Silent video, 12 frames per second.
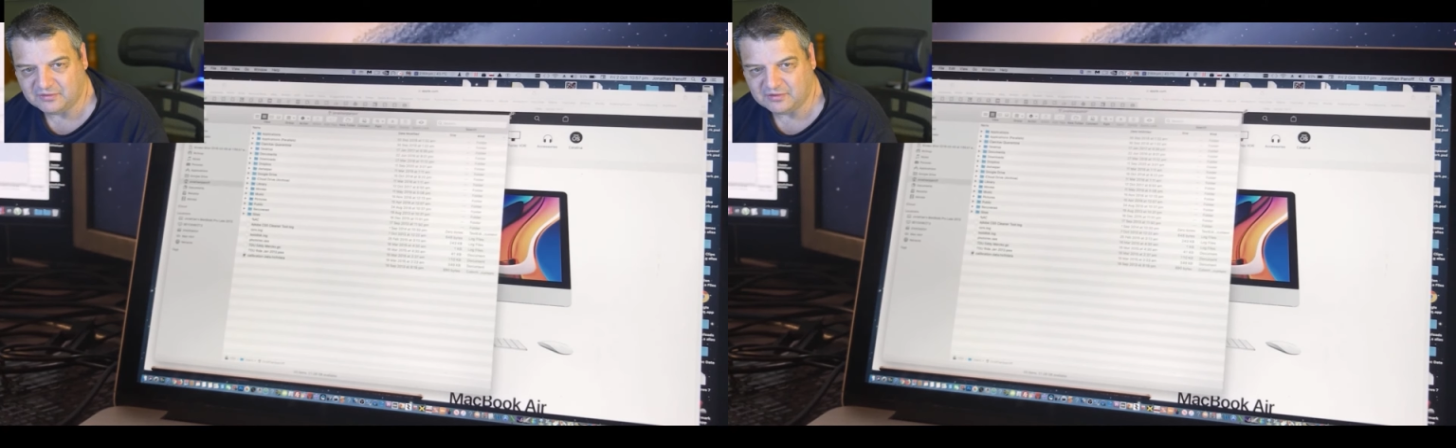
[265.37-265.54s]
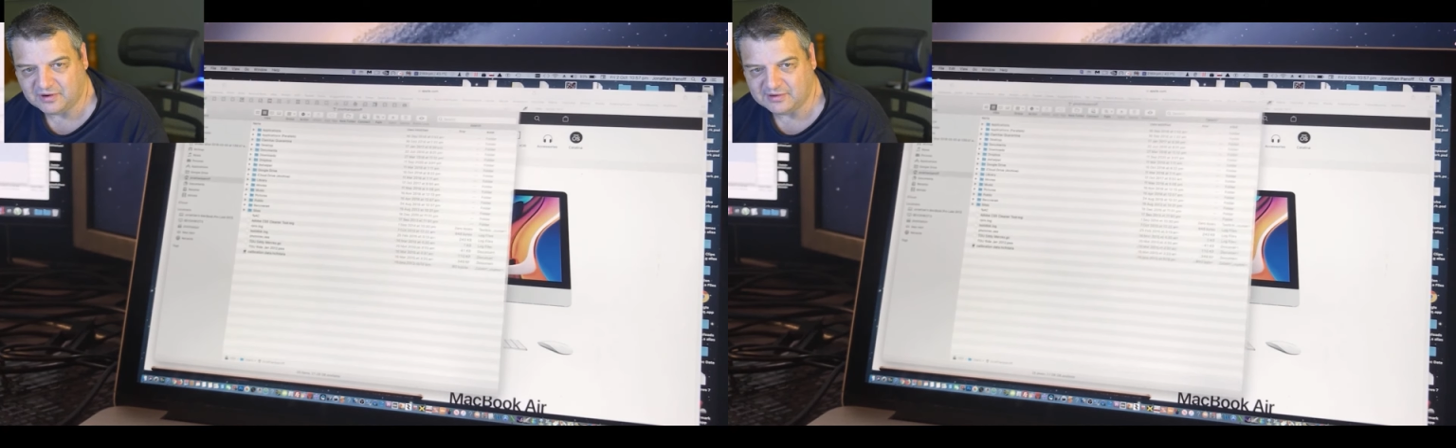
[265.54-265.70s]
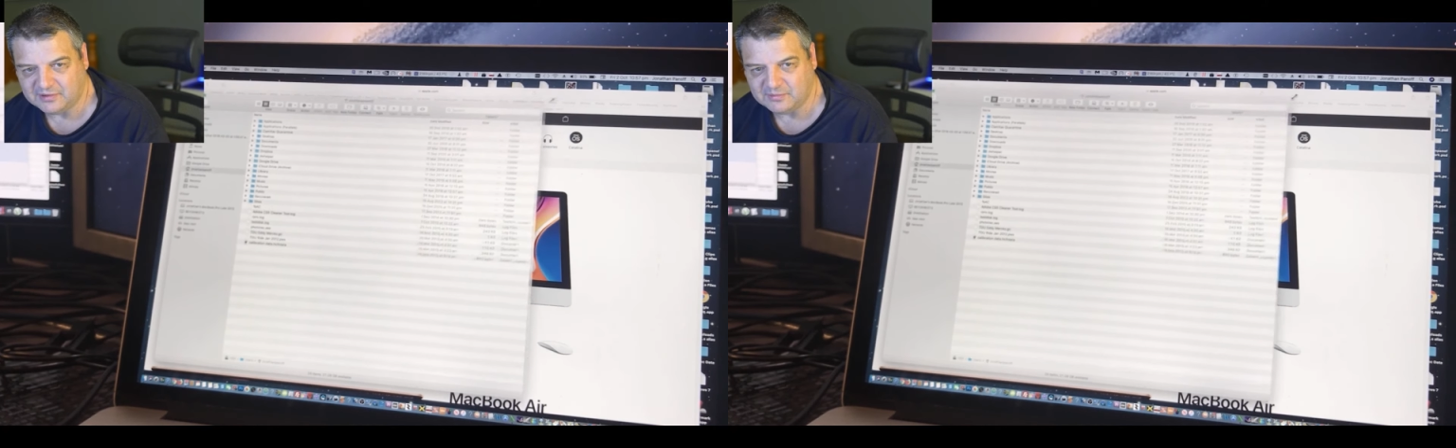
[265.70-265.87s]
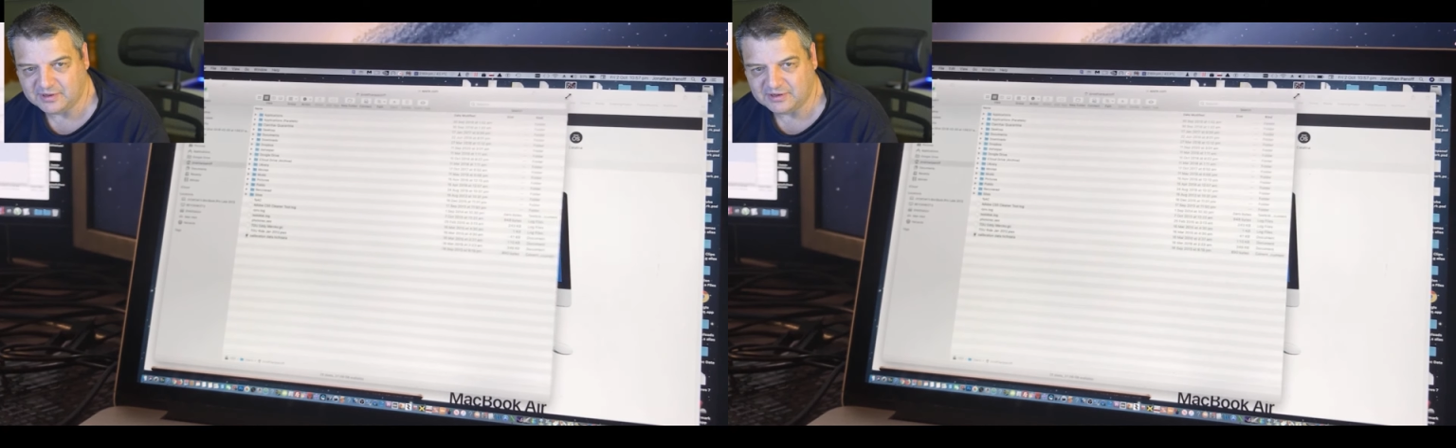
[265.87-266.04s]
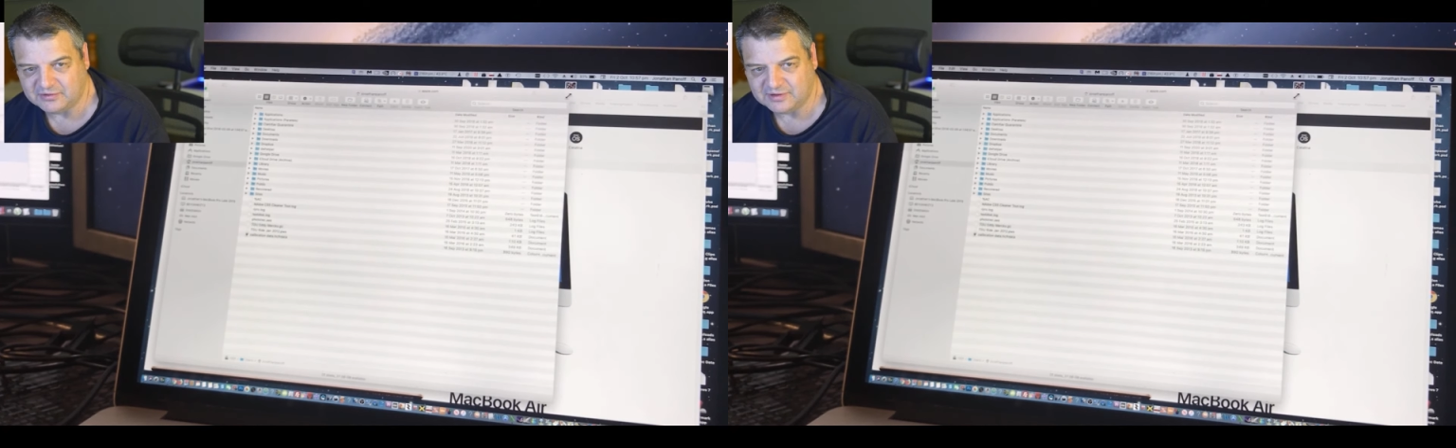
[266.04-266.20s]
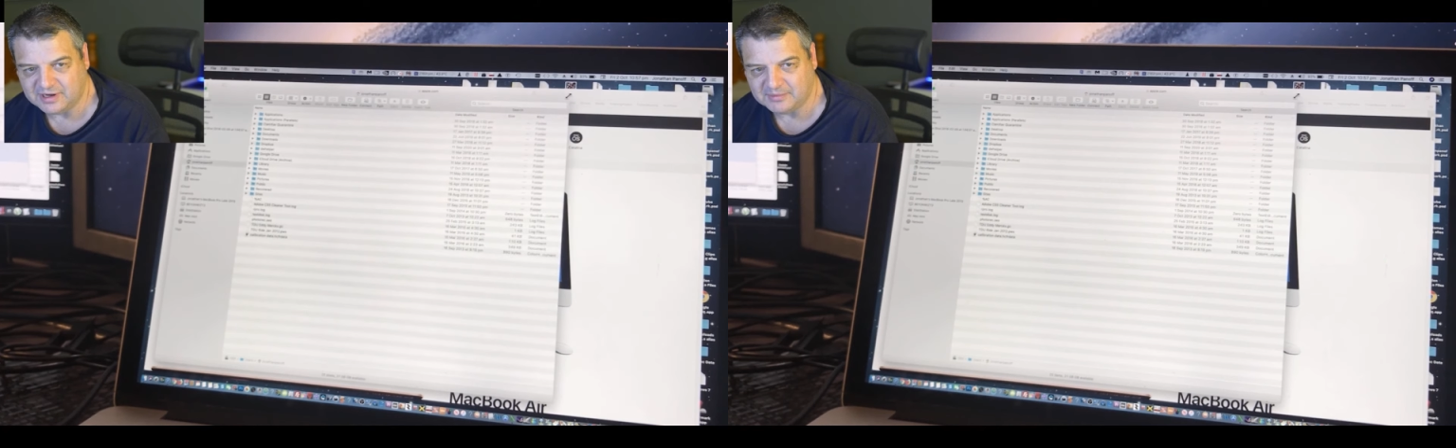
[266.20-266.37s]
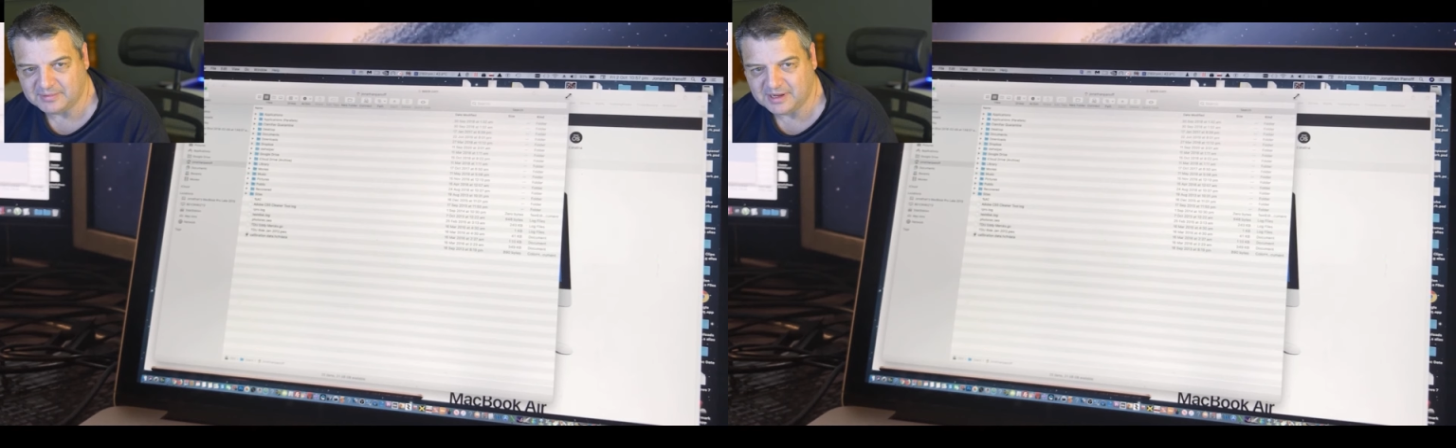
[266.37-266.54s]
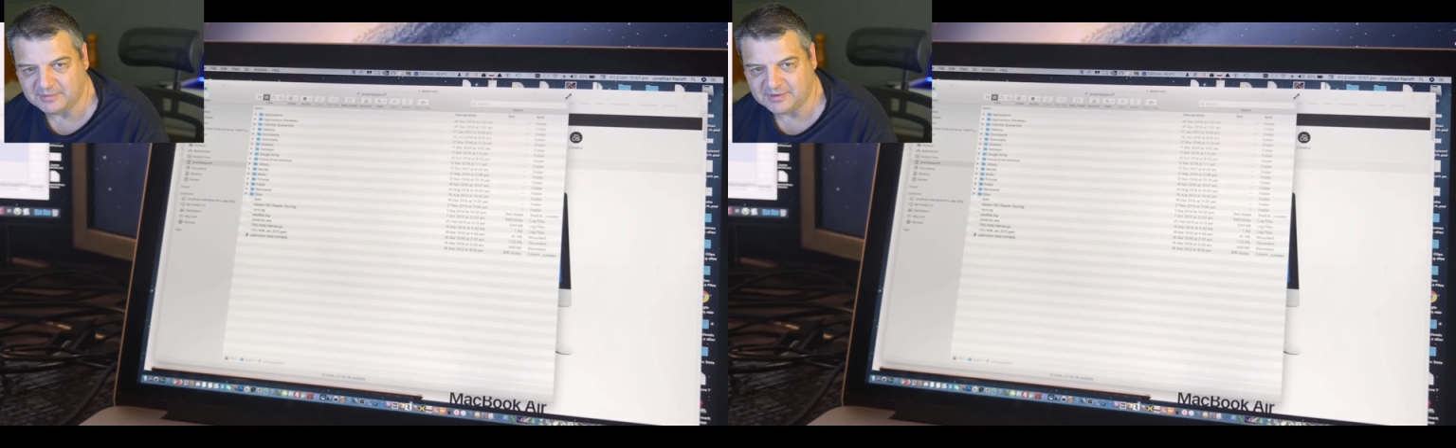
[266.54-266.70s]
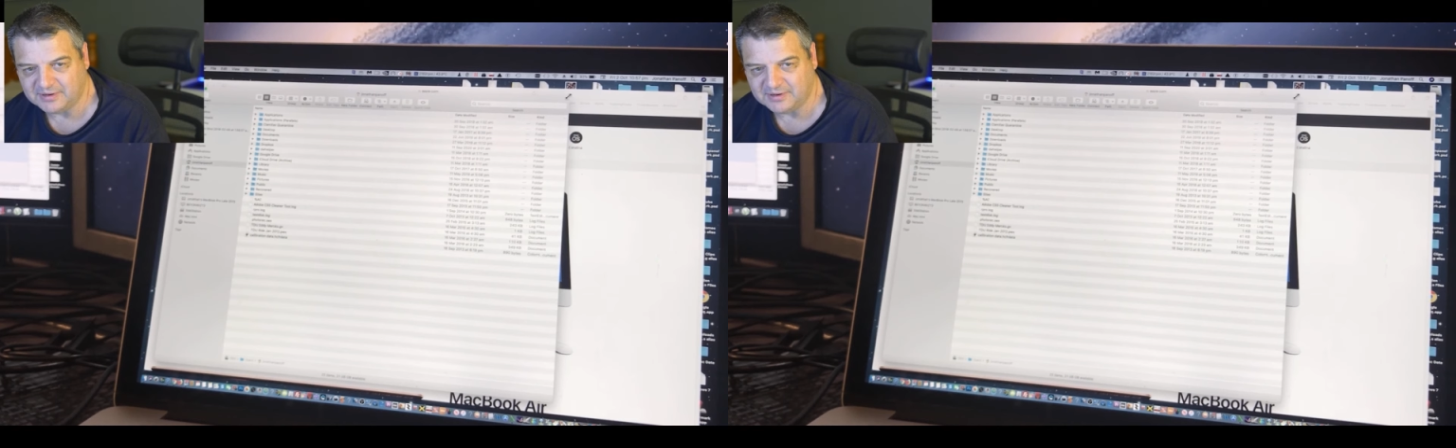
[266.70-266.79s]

totally working trackpad,